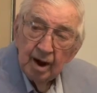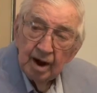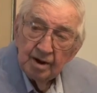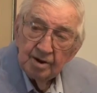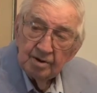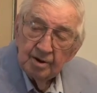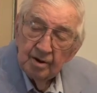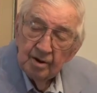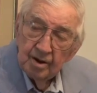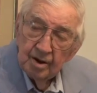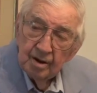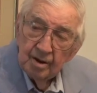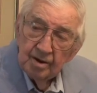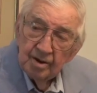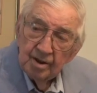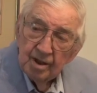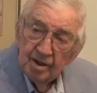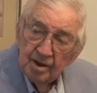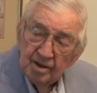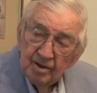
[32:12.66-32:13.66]
right
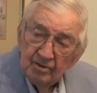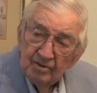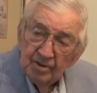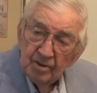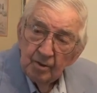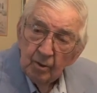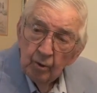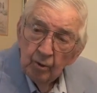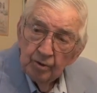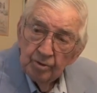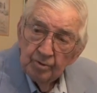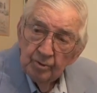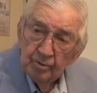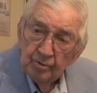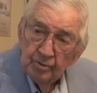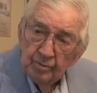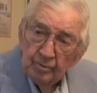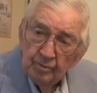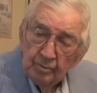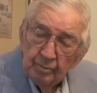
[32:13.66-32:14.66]
in the
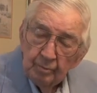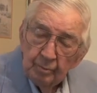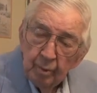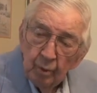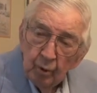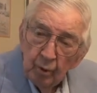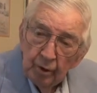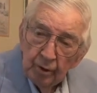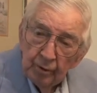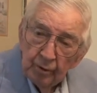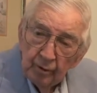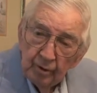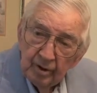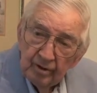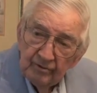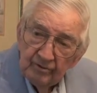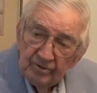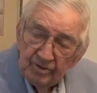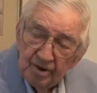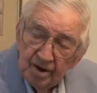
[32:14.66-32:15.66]
northern border
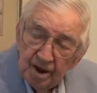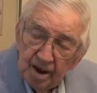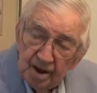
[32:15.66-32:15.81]
of